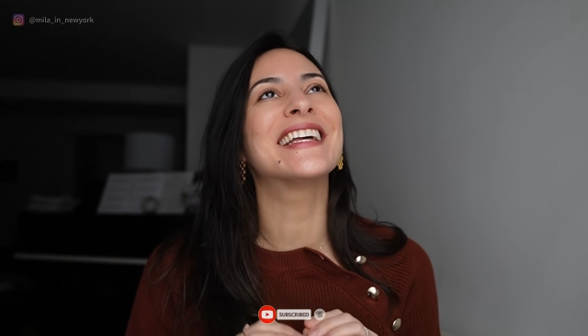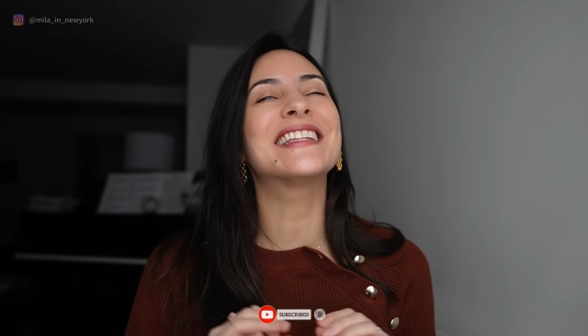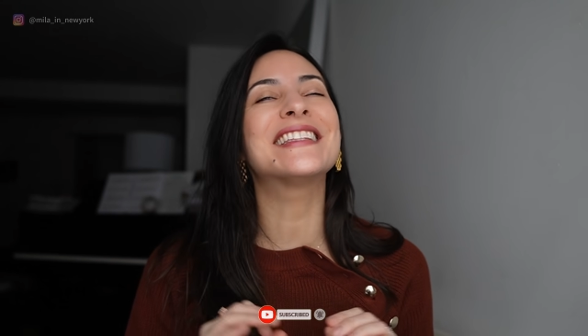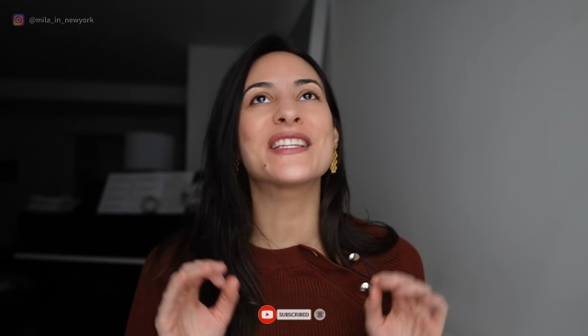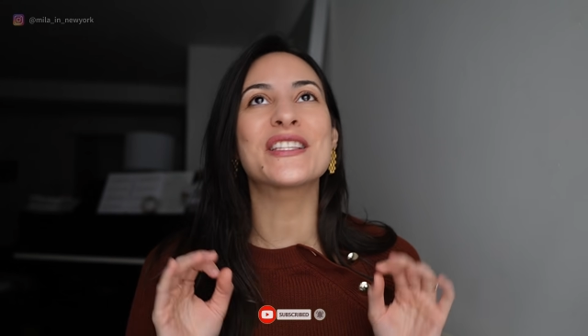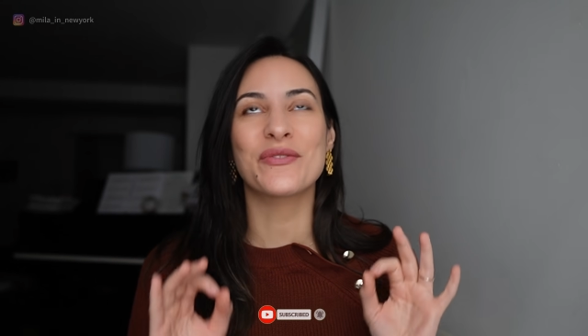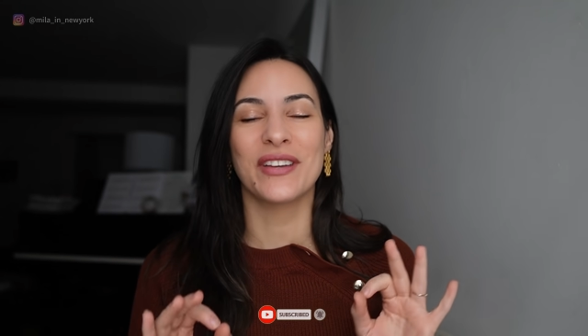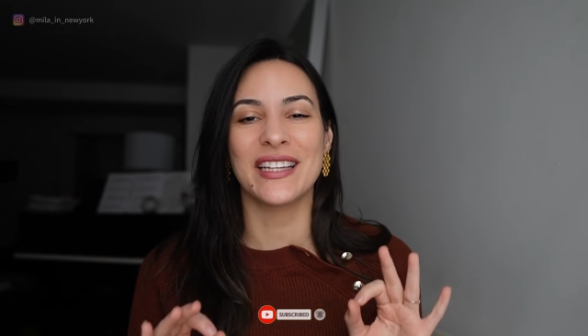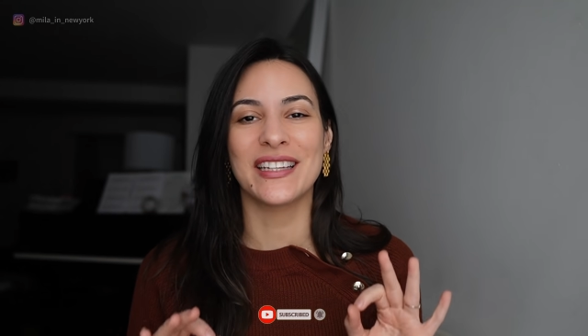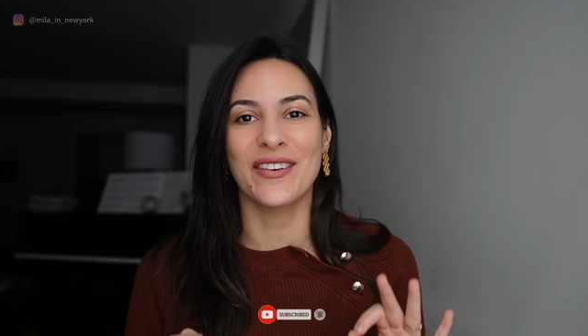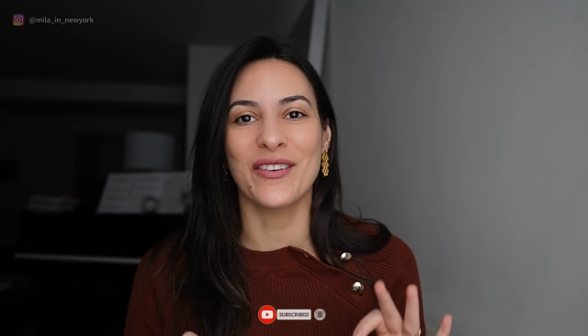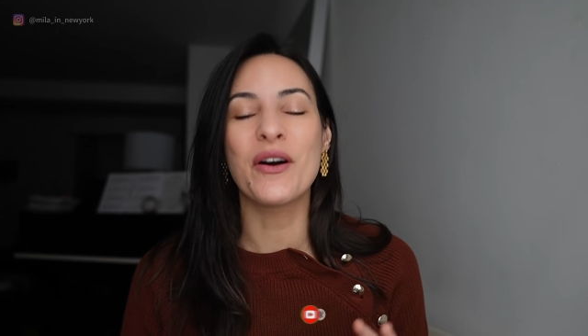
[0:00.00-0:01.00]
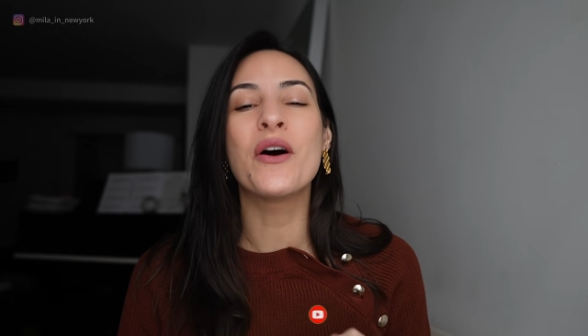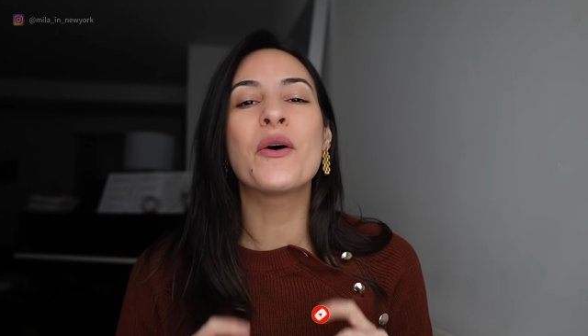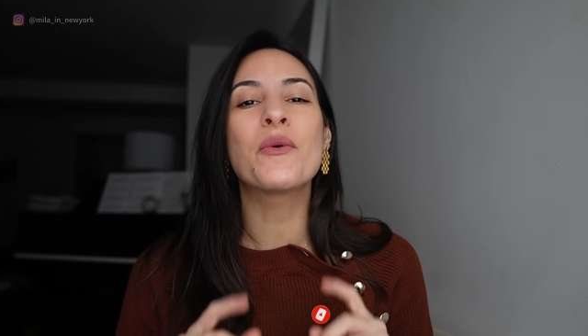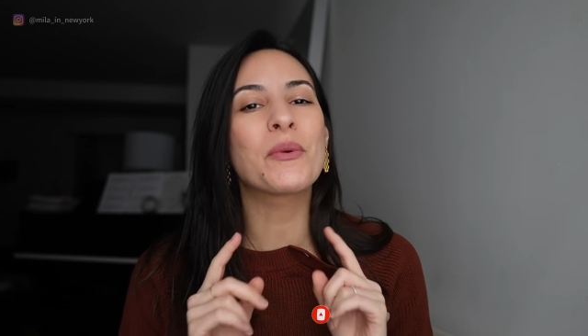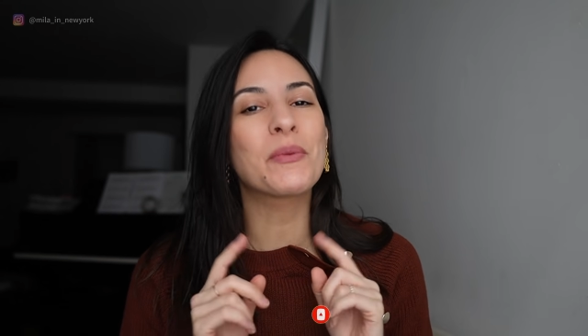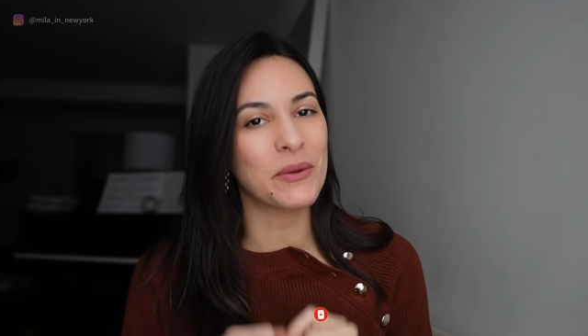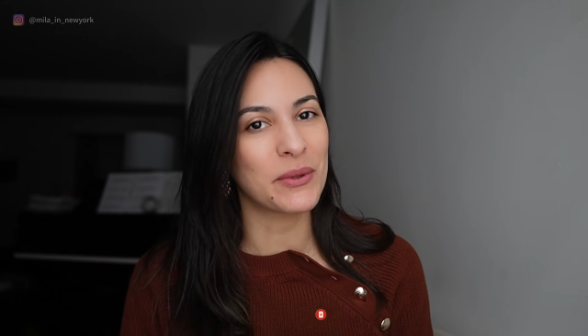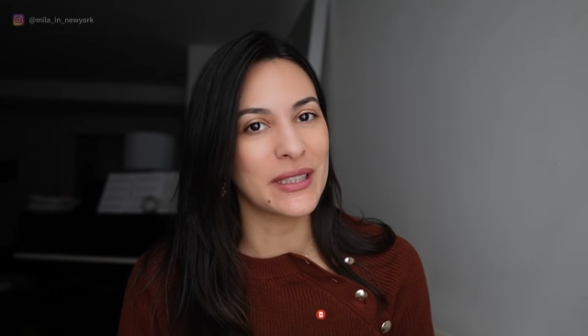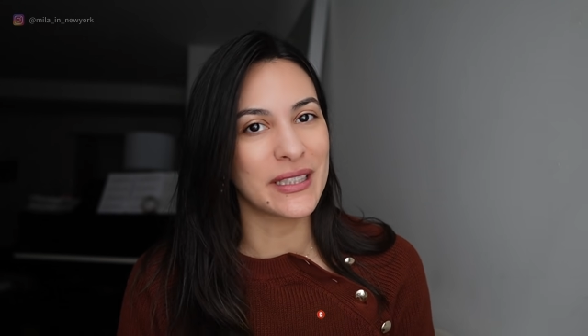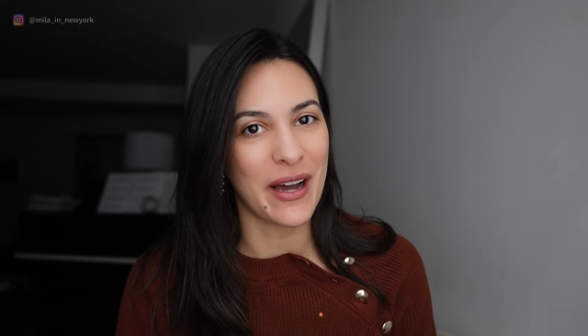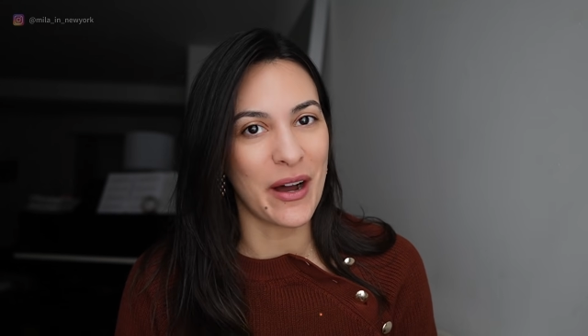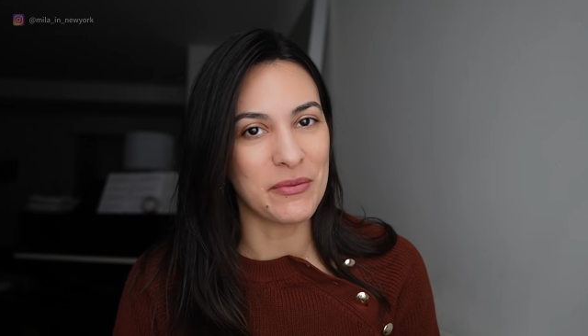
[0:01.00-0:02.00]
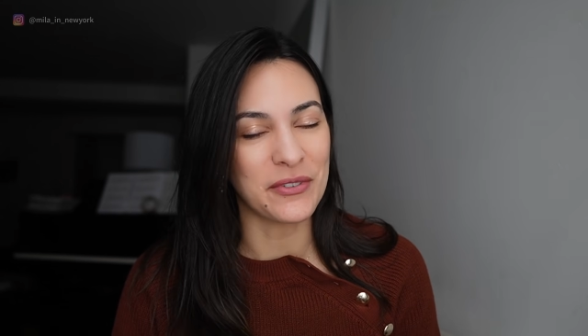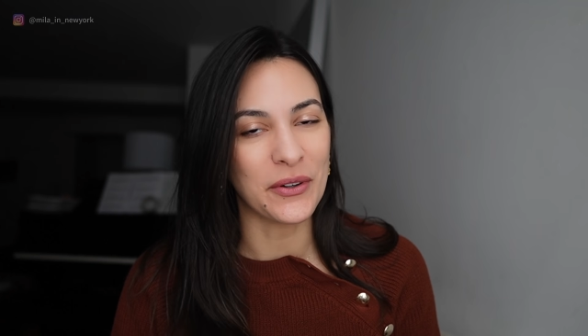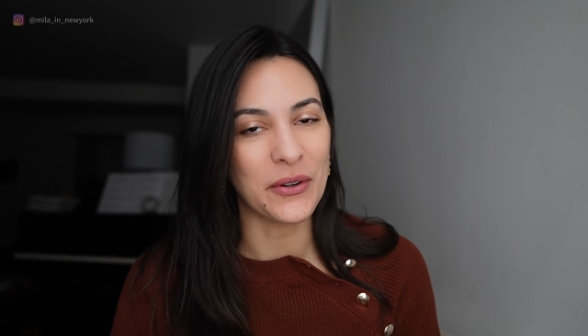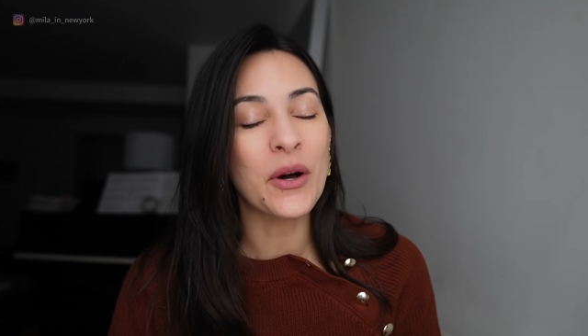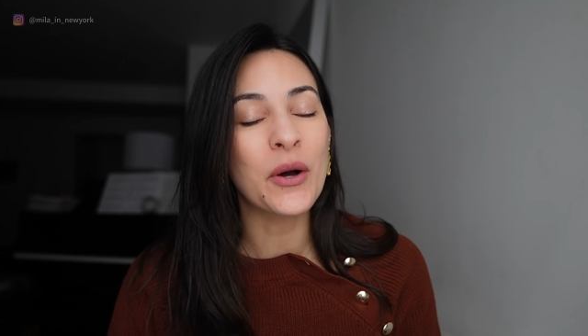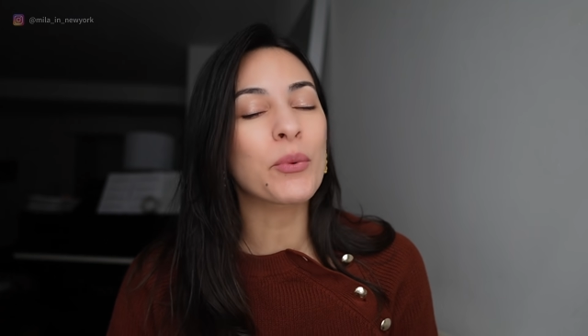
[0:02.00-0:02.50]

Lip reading: this video will be really helpful.